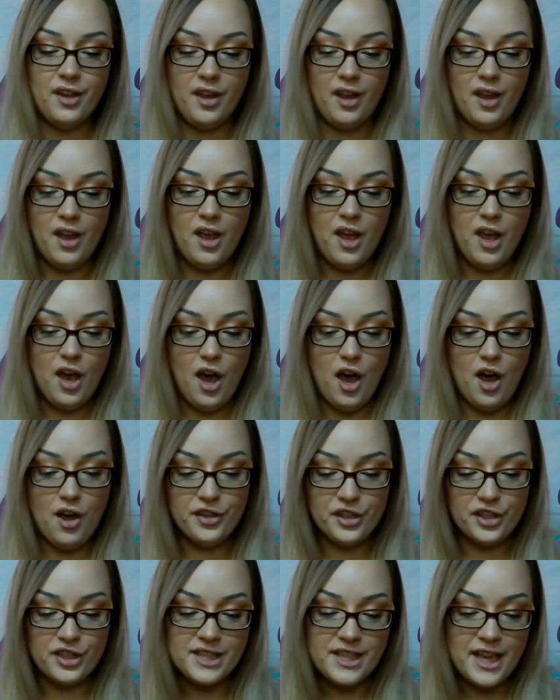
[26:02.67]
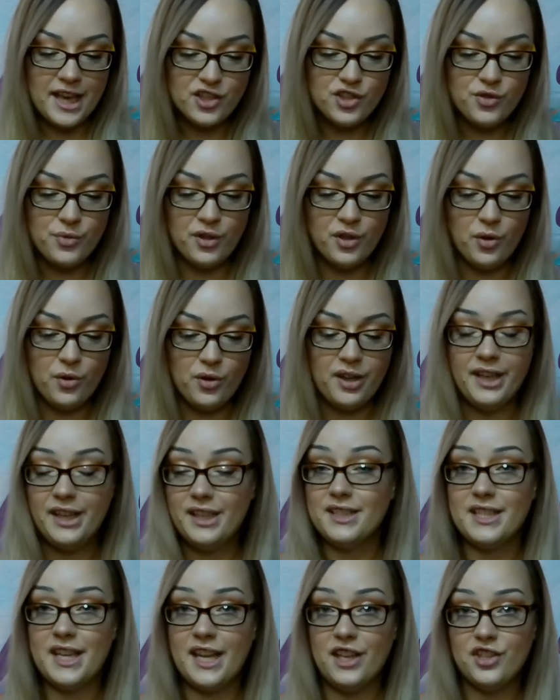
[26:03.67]
uh, other sexual
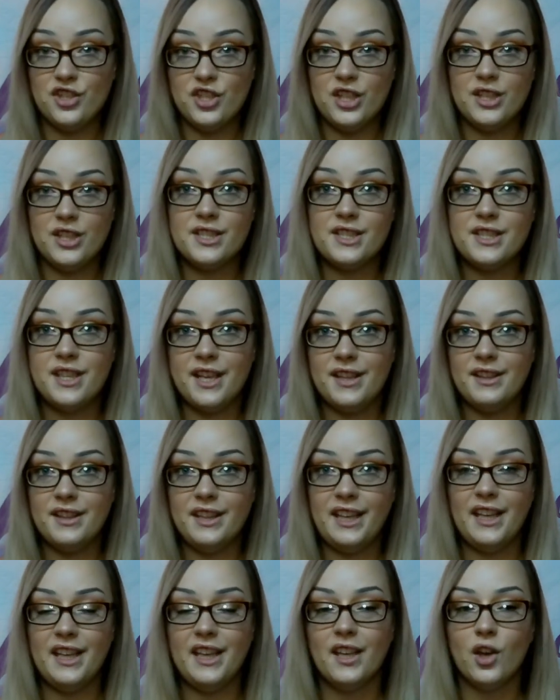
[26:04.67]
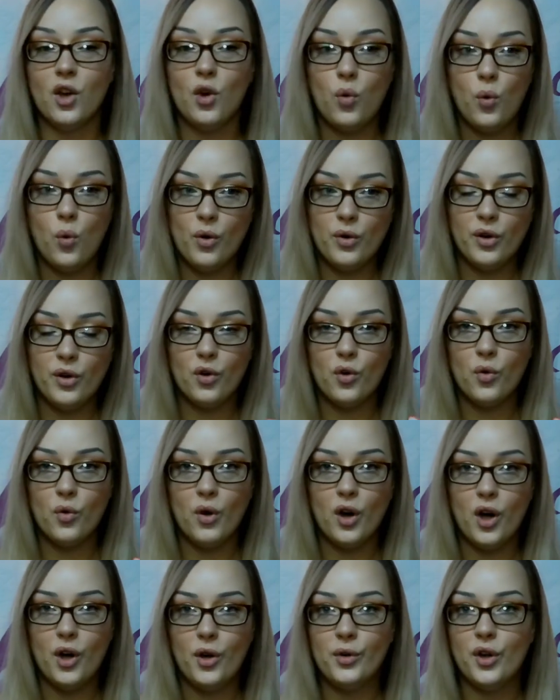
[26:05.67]
orientations than the quote
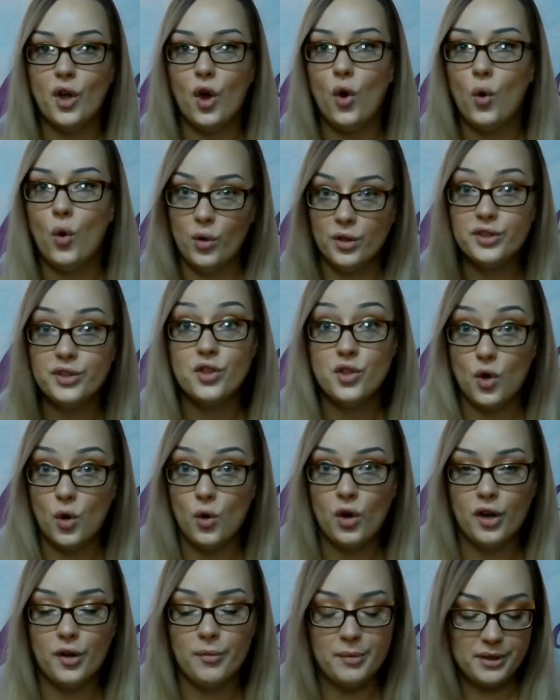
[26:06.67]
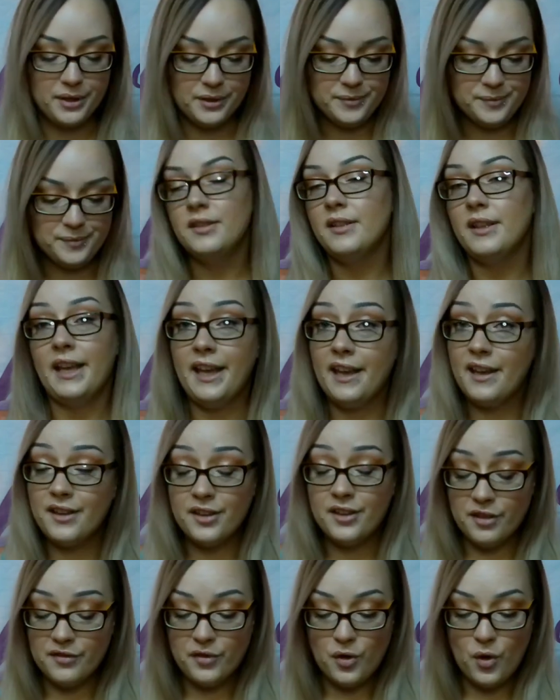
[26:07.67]
unquote old norm.
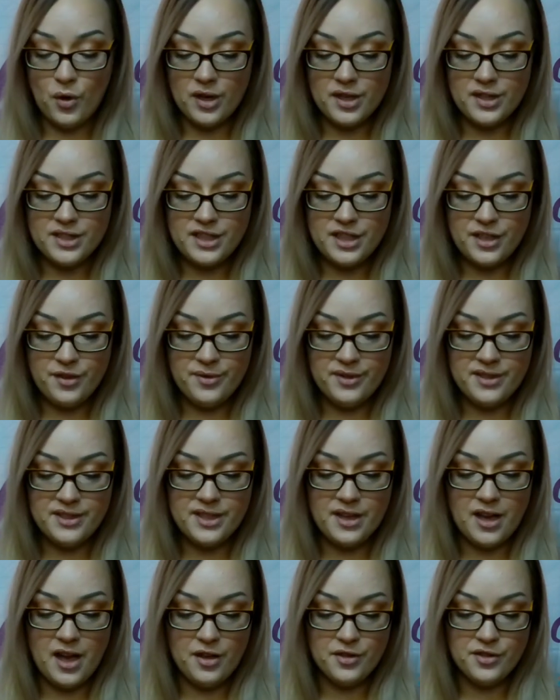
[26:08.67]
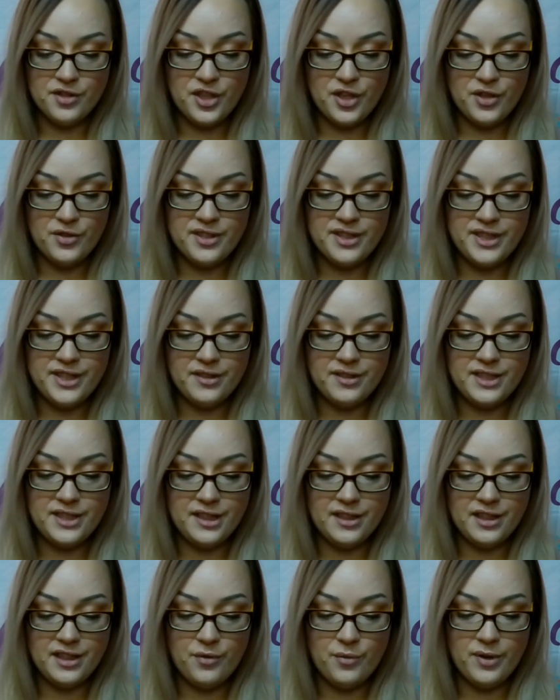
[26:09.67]
And of course, he was also still
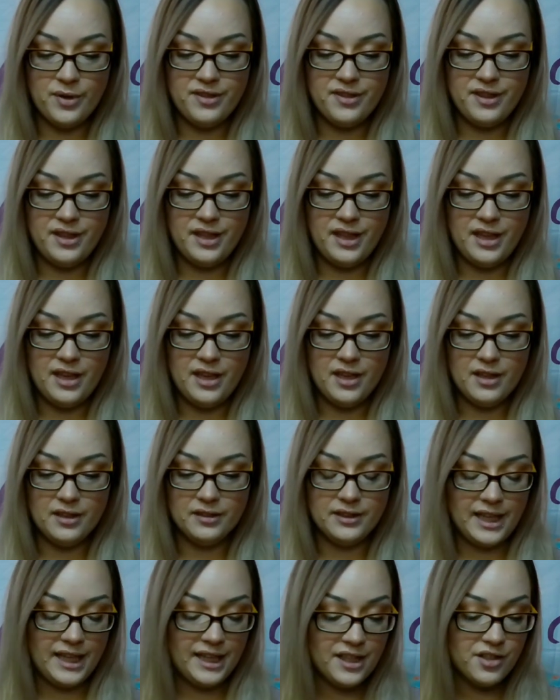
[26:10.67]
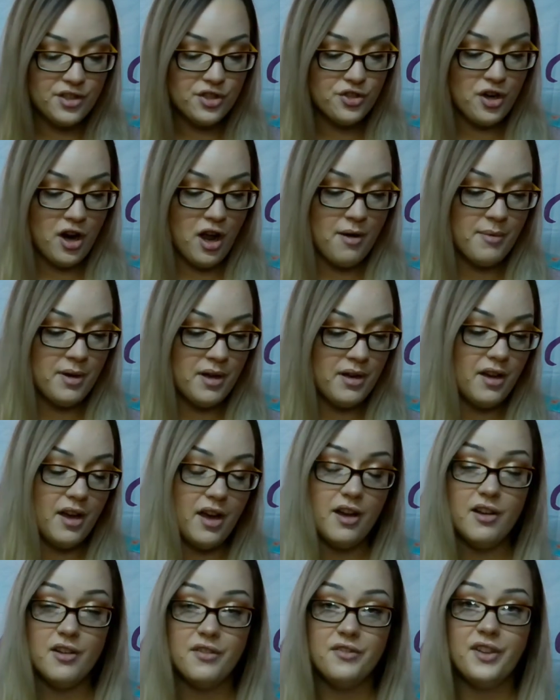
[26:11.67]
dealing with the latest trauma
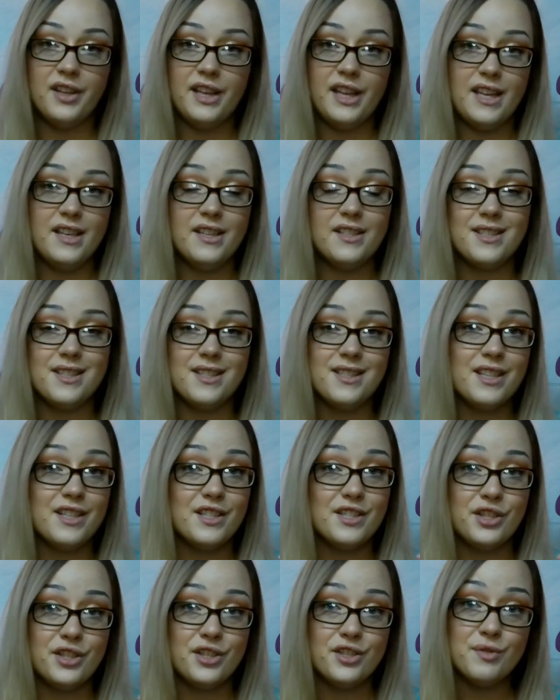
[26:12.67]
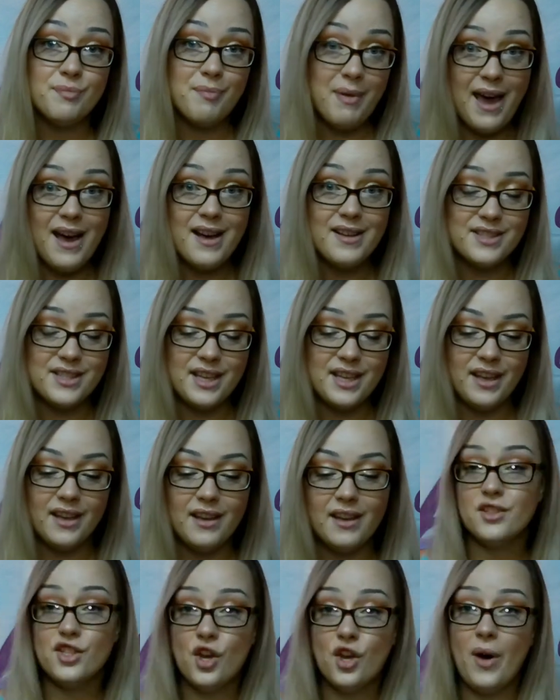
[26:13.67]
of his sister's
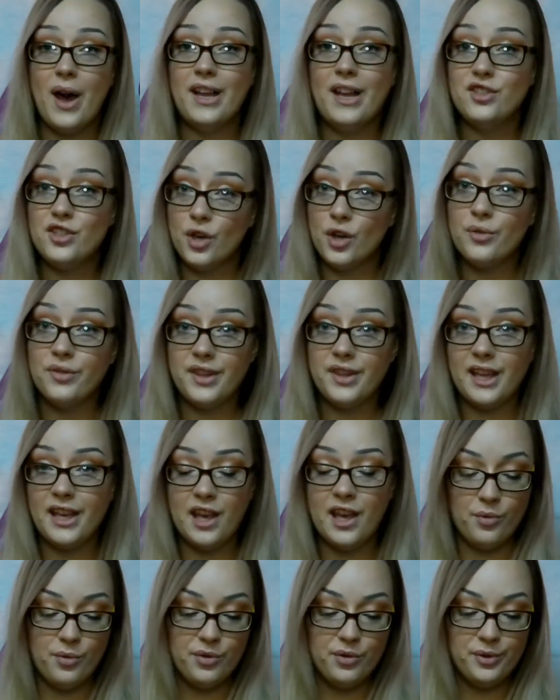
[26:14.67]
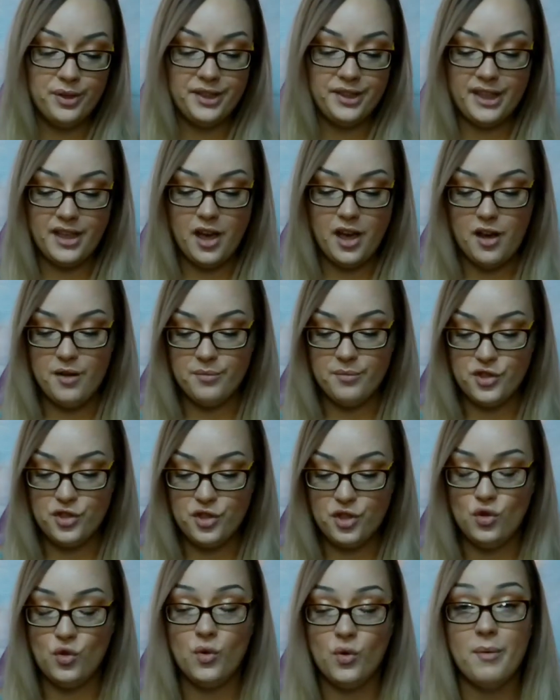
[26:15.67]
passing. So I don't think it would really come
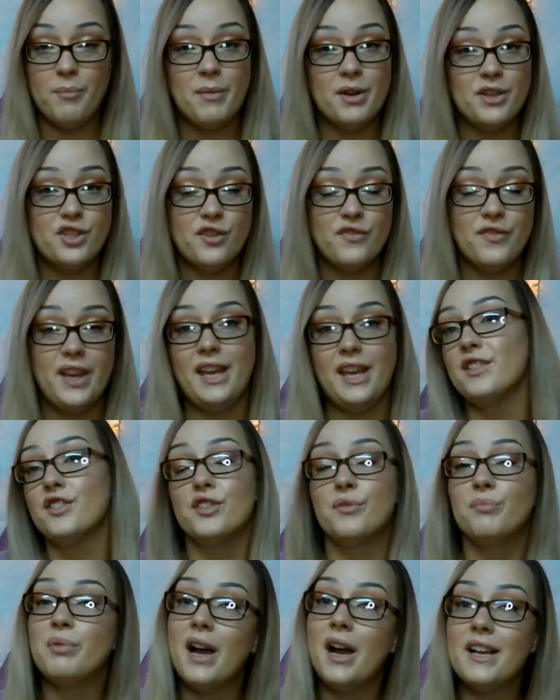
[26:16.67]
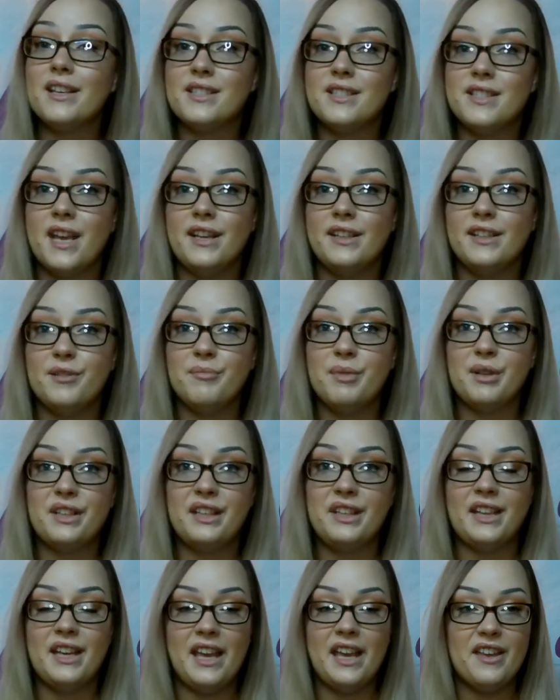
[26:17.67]
to much of a surprise to
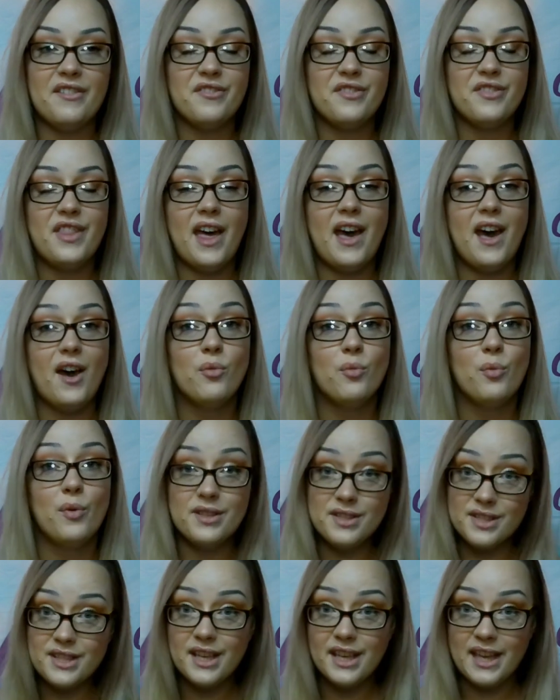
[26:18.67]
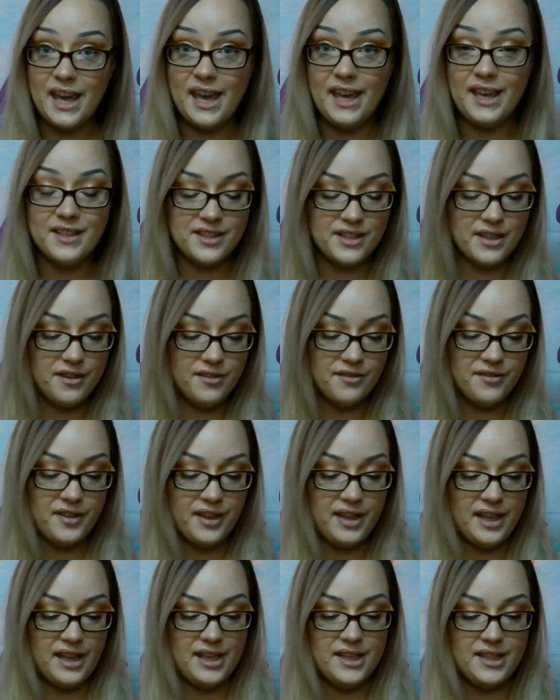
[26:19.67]
anybody if that was the case of
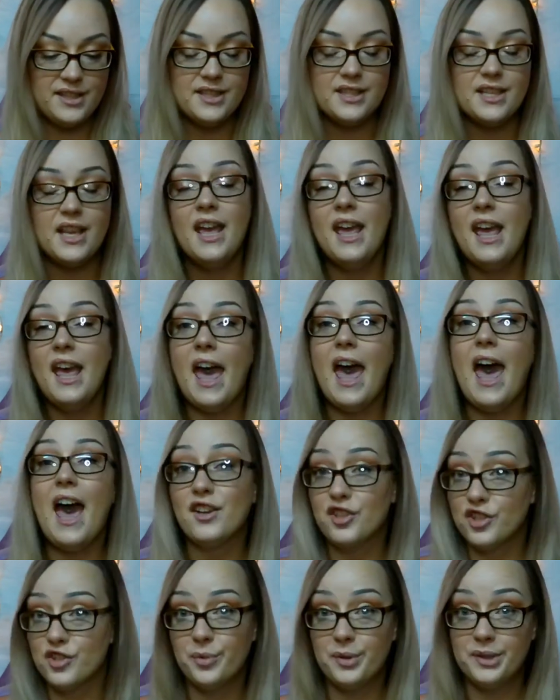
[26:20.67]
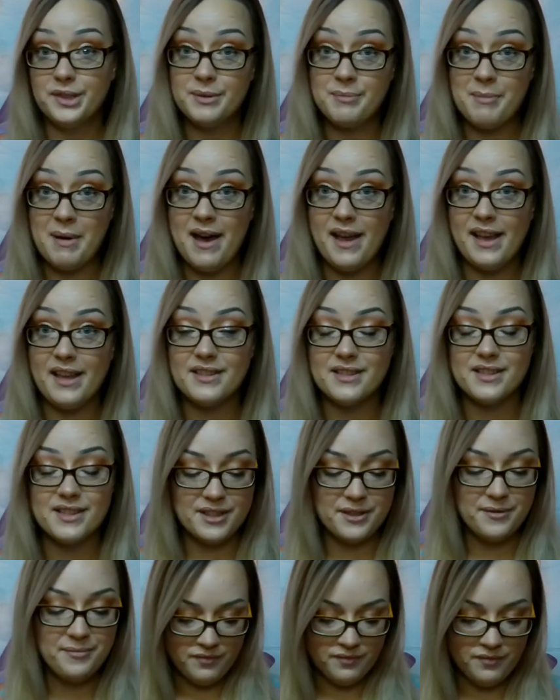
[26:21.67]
his actual
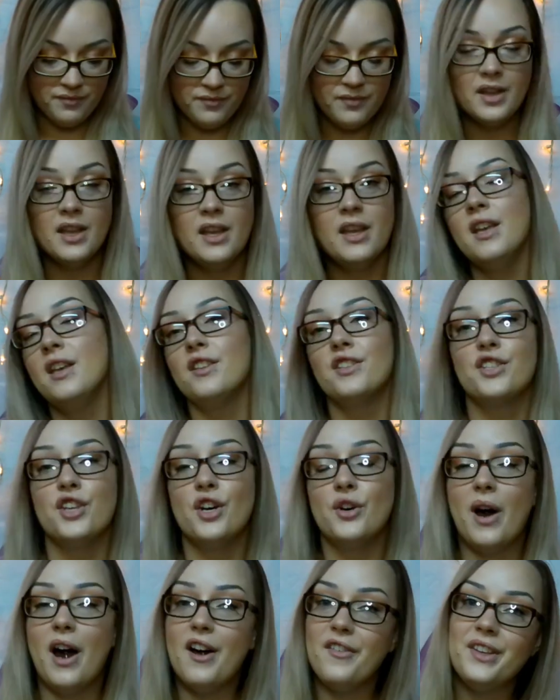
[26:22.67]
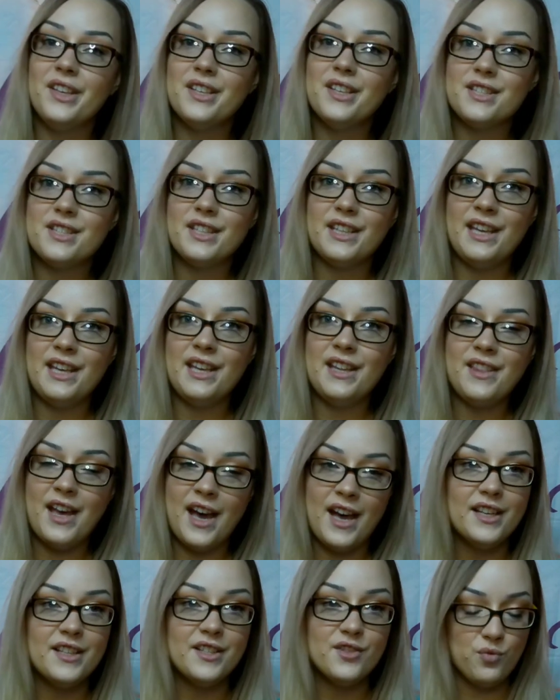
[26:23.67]
demise. So obviously
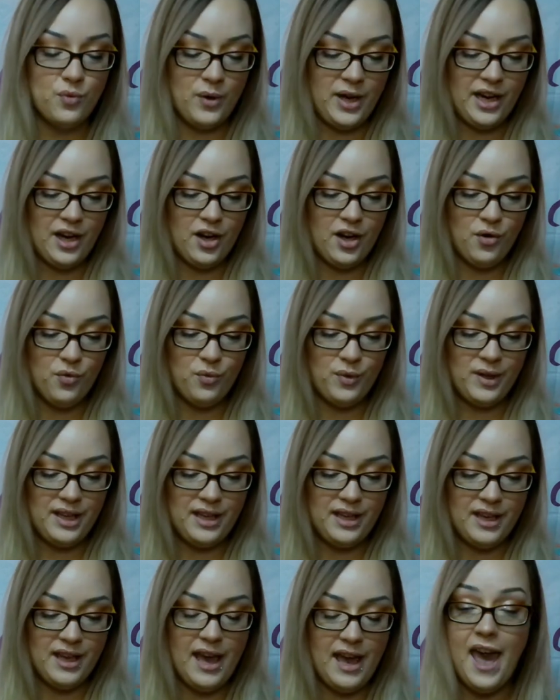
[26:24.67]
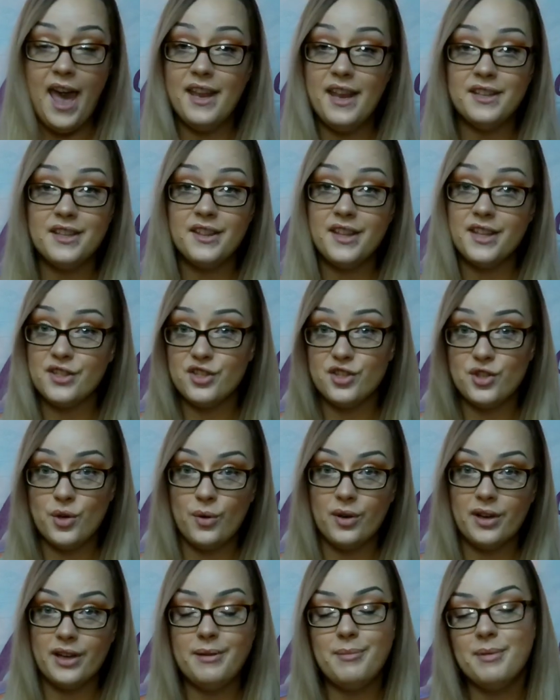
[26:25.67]
that is where we end this
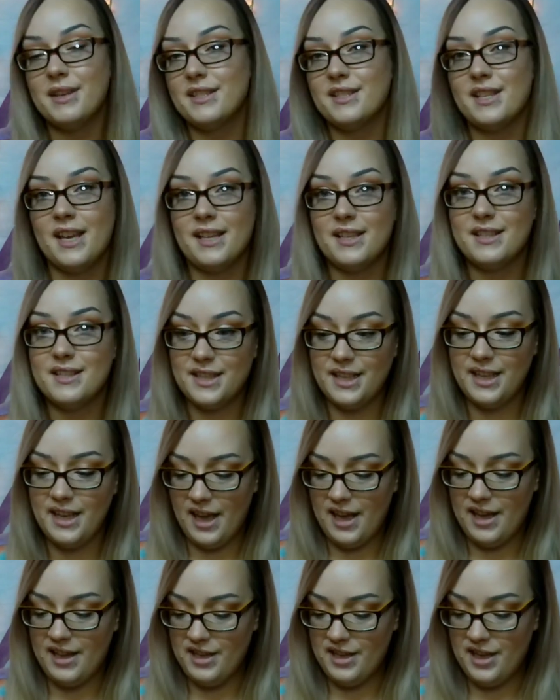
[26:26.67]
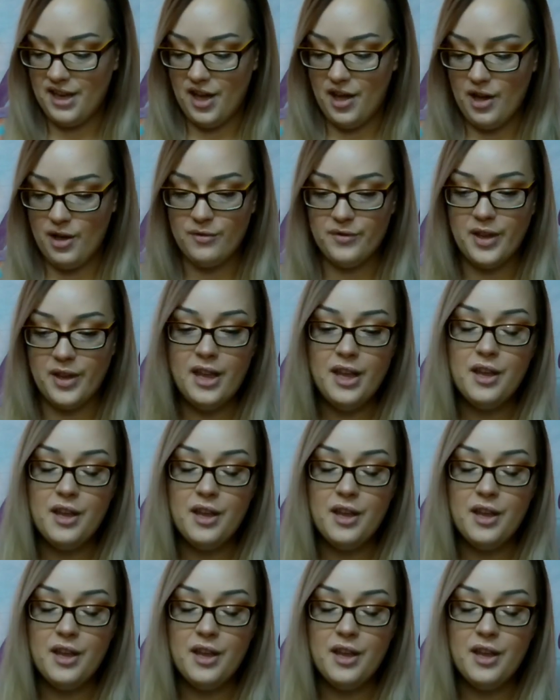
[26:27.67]
story because that is the end of